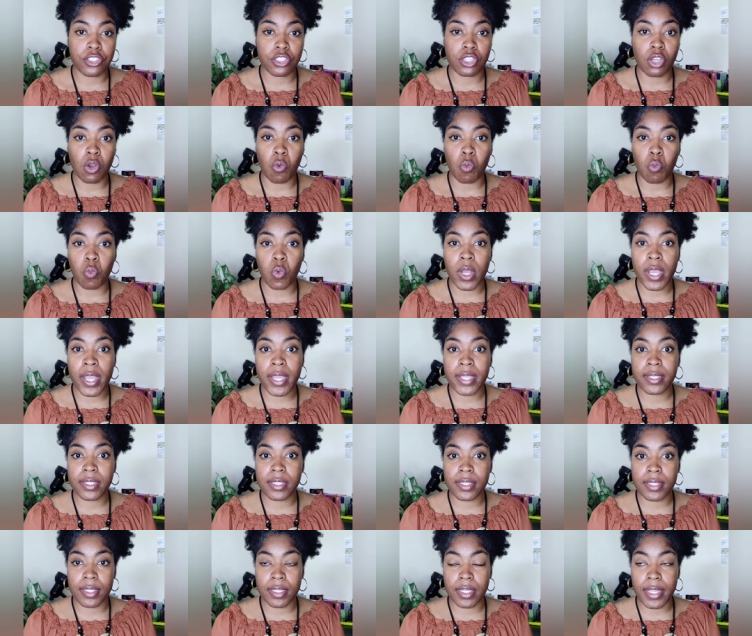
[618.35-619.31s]
So
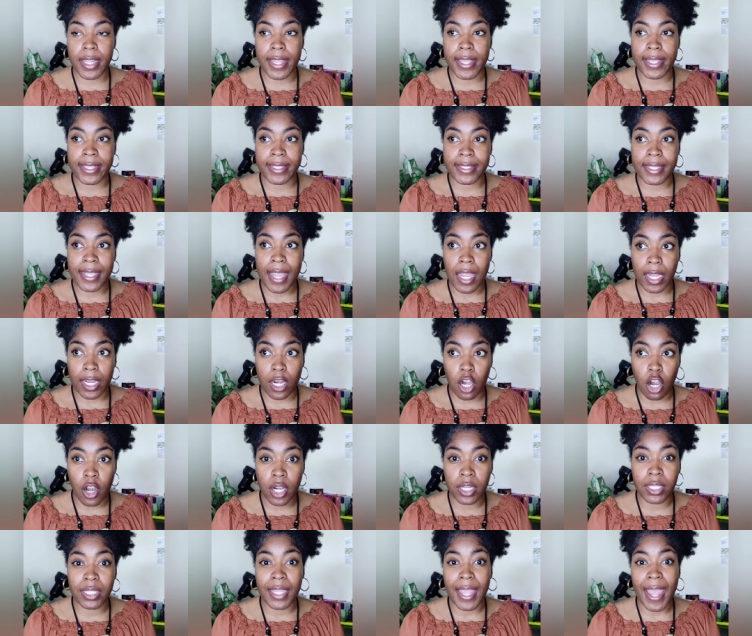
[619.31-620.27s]
what is
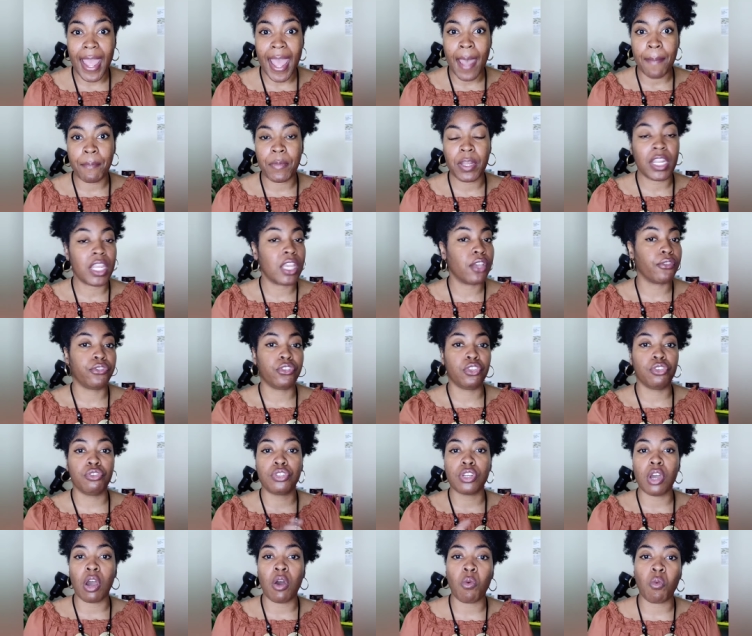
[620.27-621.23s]
currently happening if
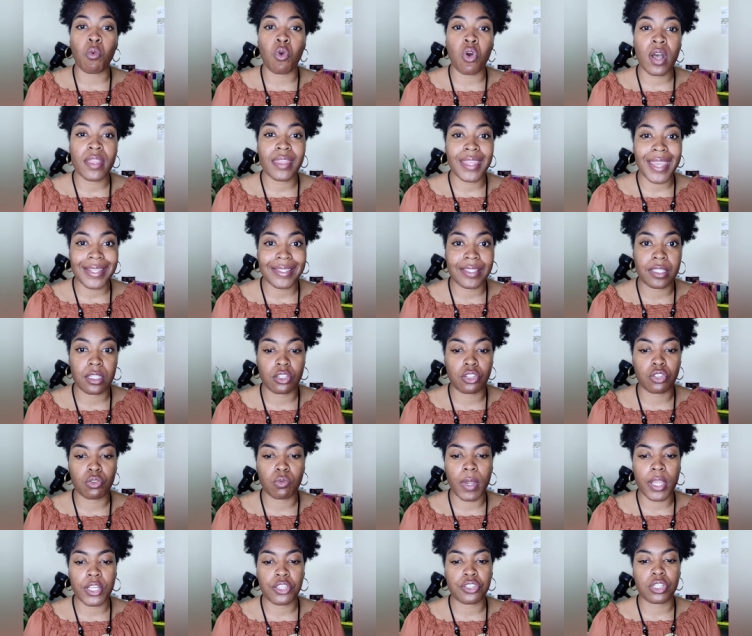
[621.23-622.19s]
you don't want that
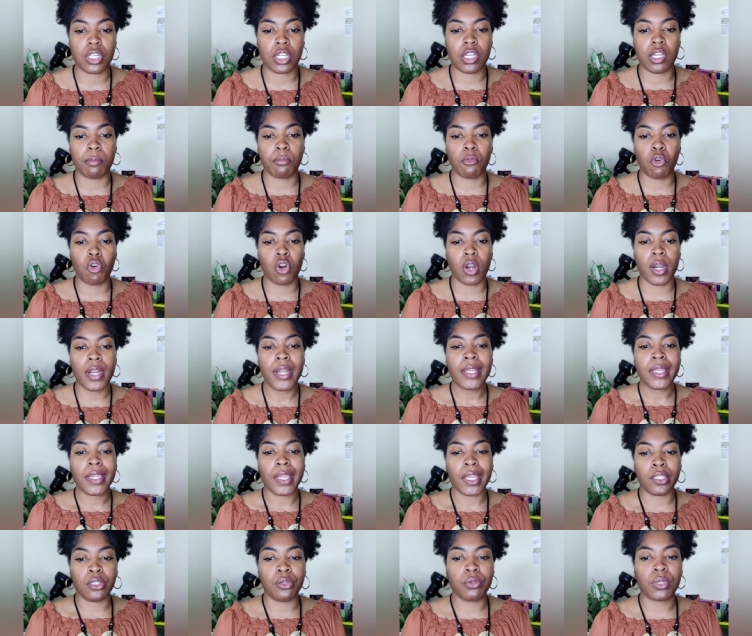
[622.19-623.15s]
situation anymore
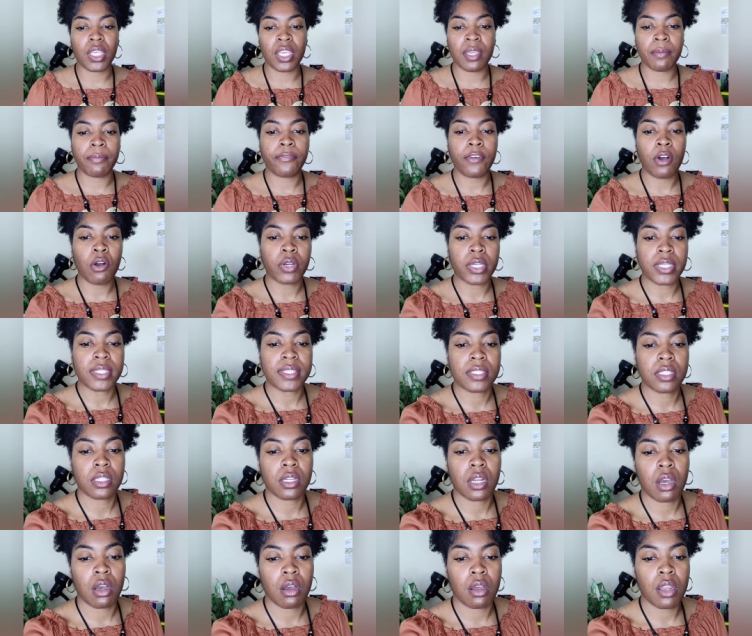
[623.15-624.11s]
and you keep
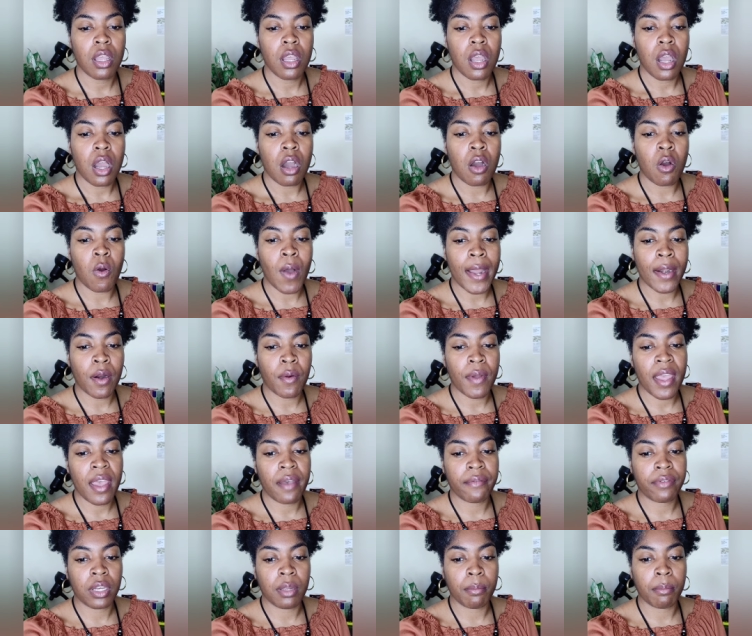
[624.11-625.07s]
focusing on, oh, I don't
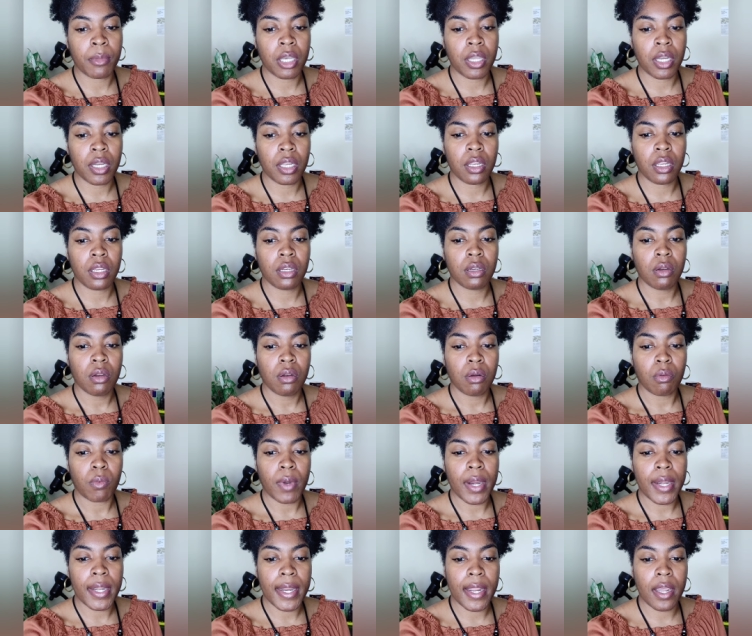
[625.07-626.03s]
have any money
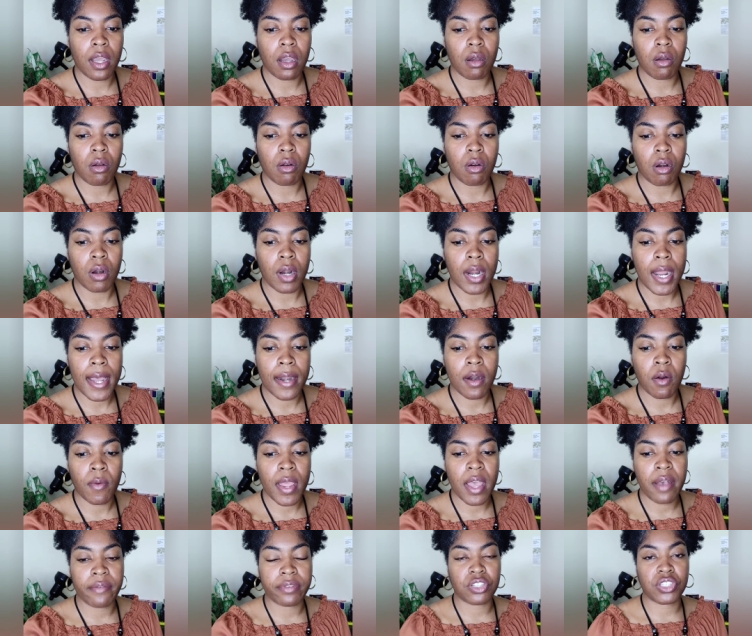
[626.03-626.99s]
right now, or I
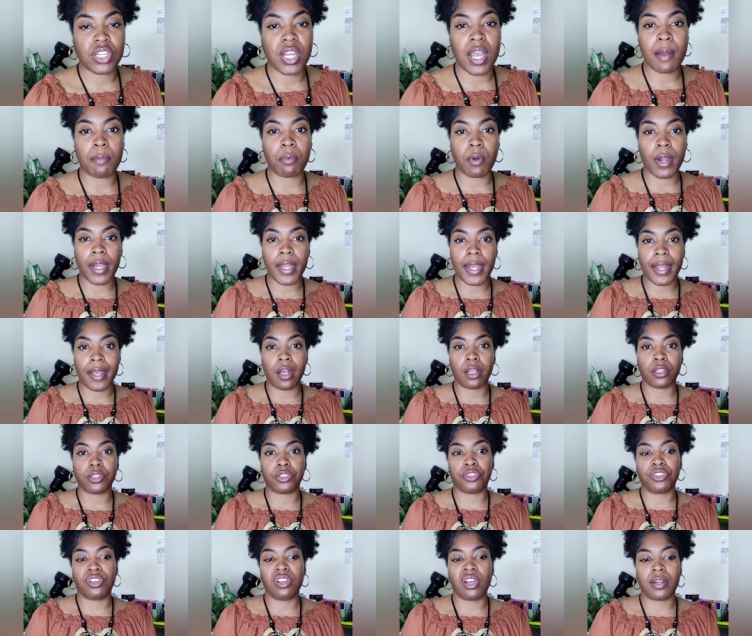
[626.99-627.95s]
don't have a job right now,
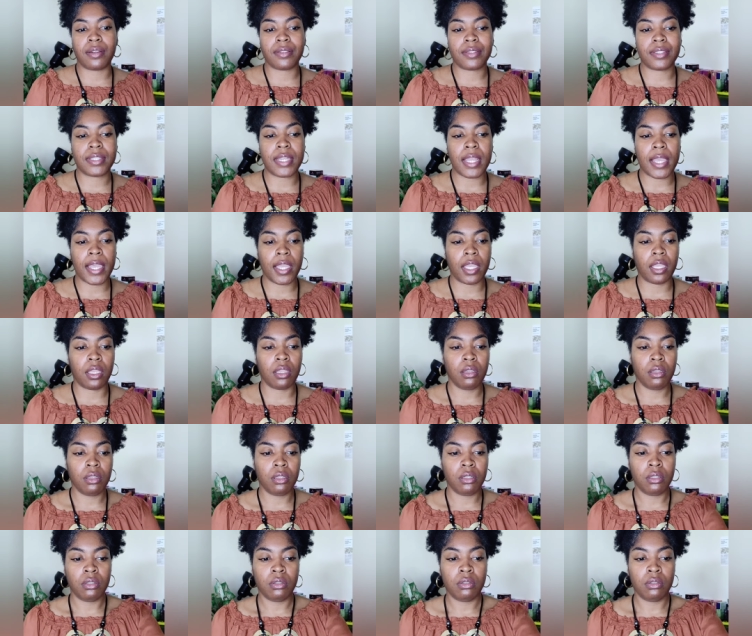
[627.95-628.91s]
you're going to stay